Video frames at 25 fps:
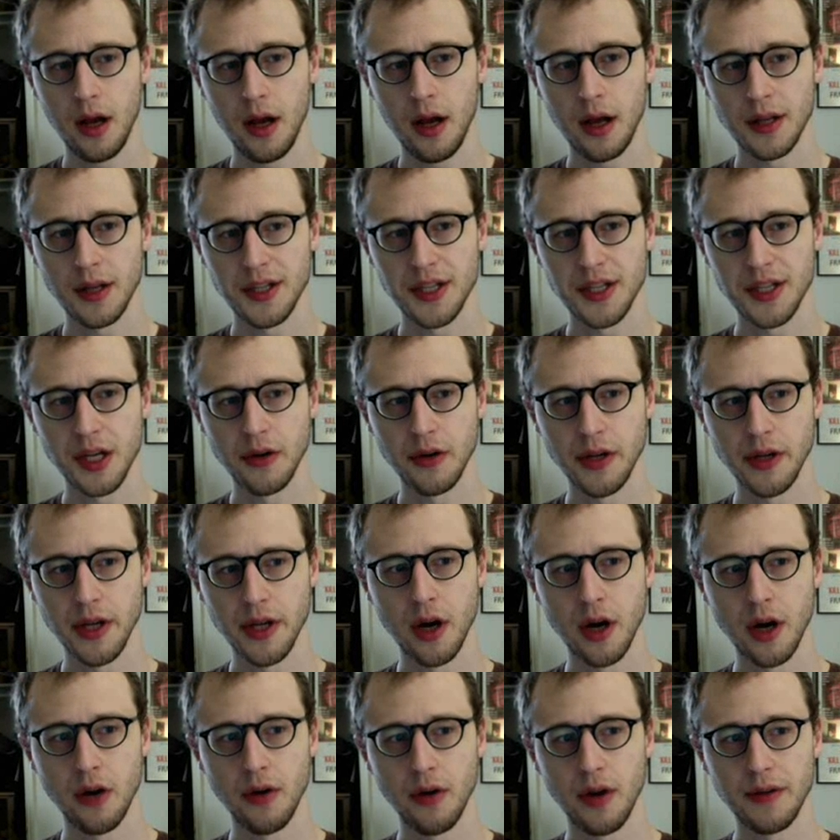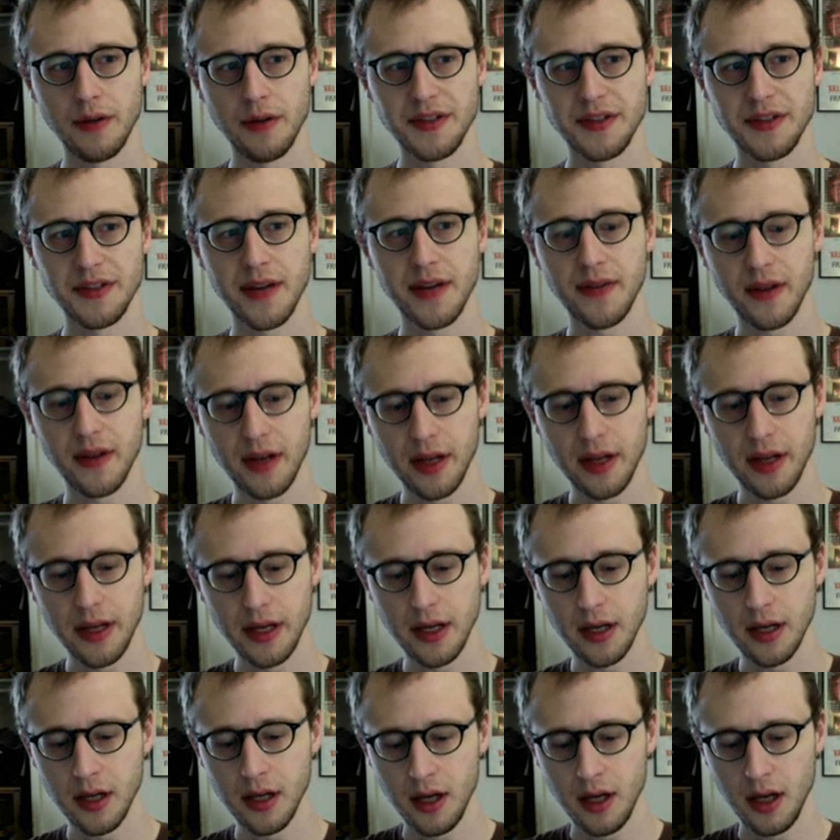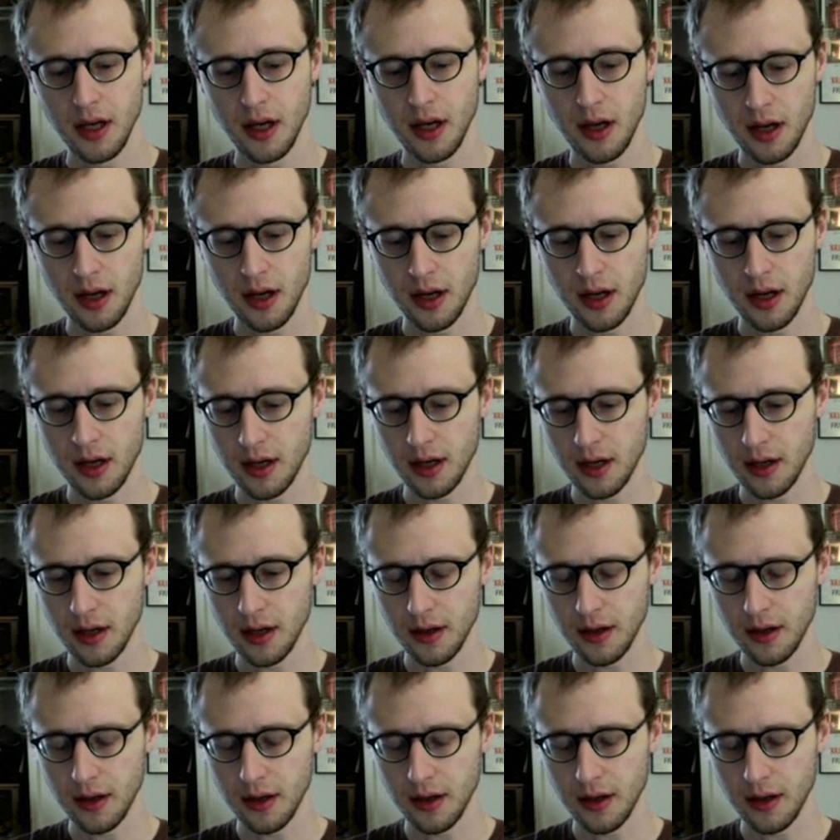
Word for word: and so you know it was definitely uh,